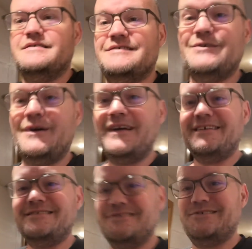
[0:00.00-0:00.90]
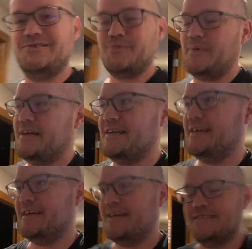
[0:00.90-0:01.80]
So I asked the church body.
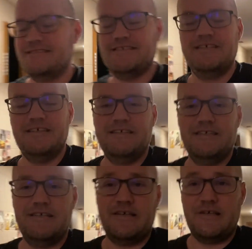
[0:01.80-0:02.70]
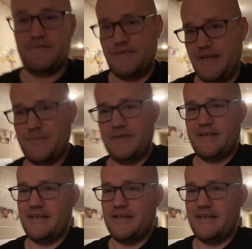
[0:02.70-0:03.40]
I asked family.